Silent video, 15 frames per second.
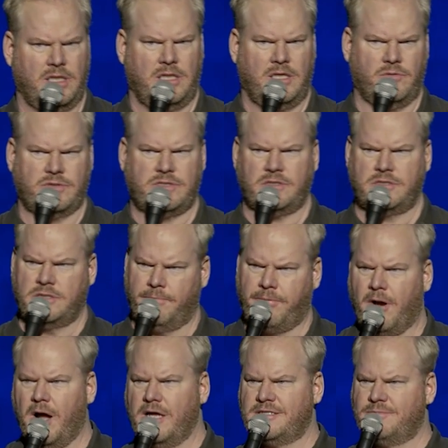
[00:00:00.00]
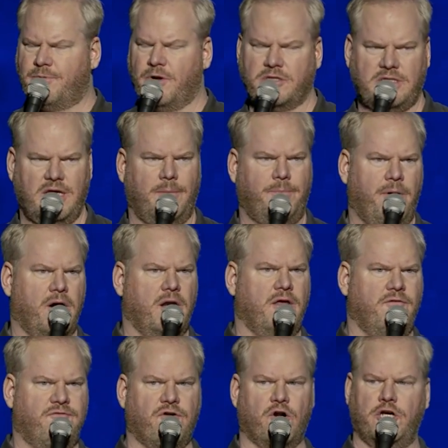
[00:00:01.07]
It was a surprise birthday party
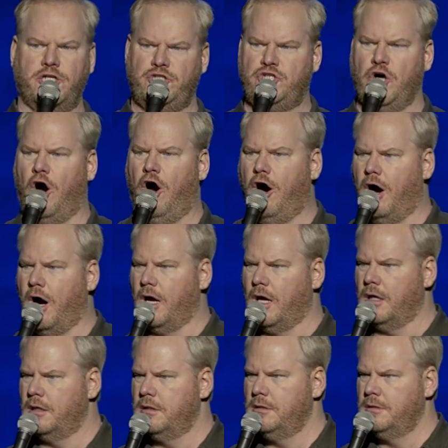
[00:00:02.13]
for a dog.